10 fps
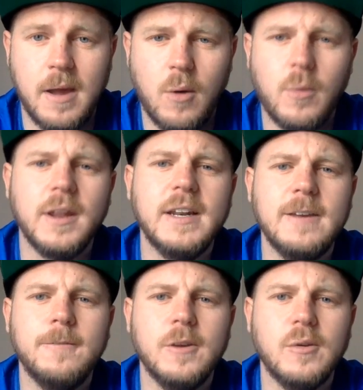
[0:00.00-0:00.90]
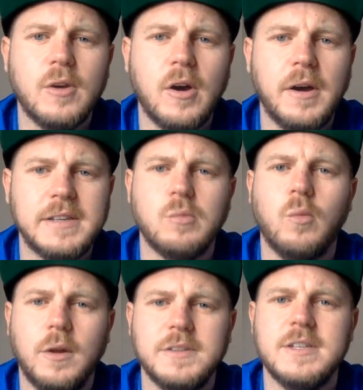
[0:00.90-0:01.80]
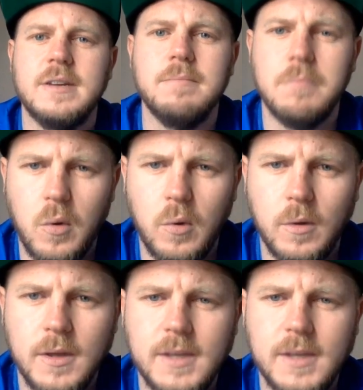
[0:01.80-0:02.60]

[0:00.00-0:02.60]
I want to leave you guys wanting more.